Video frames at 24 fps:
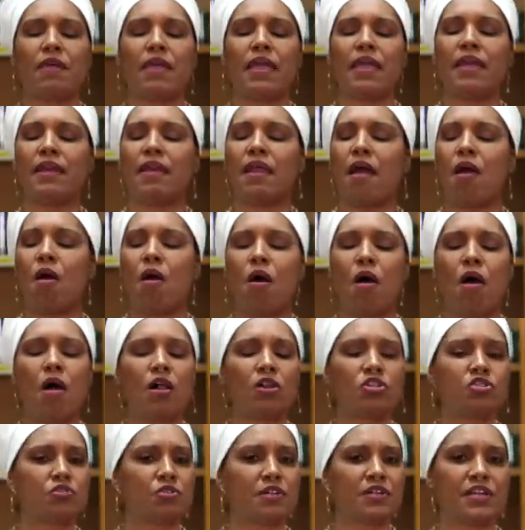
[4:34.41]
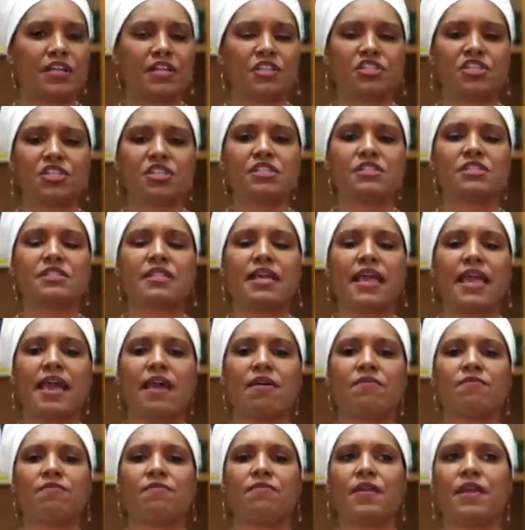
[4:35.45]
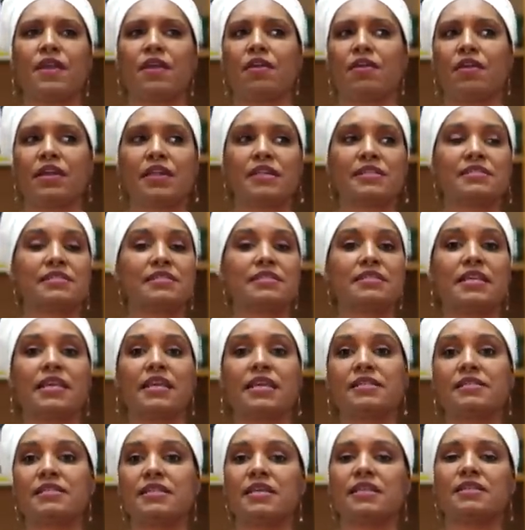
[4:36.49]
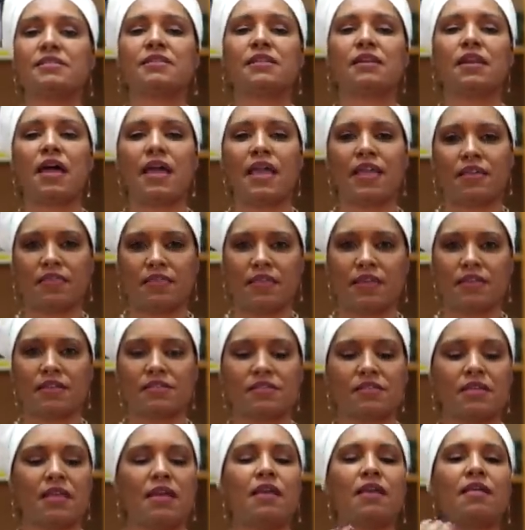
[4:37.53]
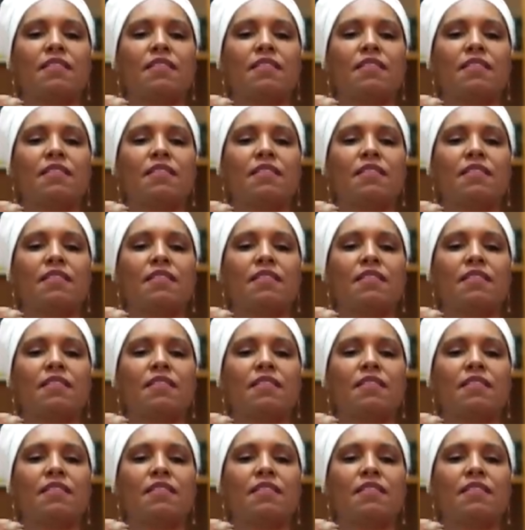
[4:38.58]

In all traditions, they have various deities like this.